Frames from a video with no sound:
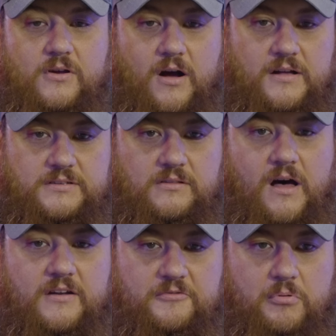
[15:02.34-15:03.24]
cause a
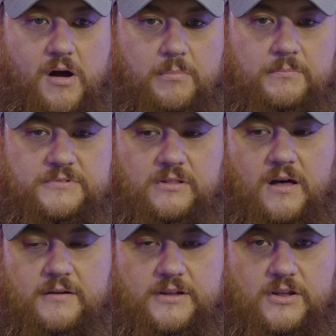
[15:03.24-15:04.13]
lot of problems.
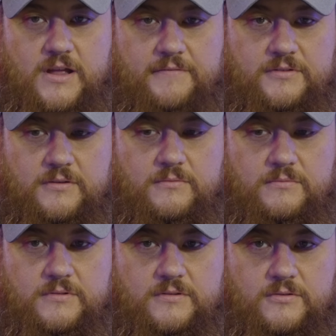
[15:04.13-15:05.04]
You have
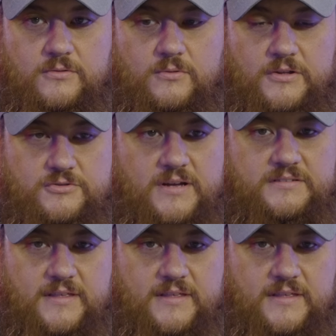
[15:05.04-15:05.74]
to address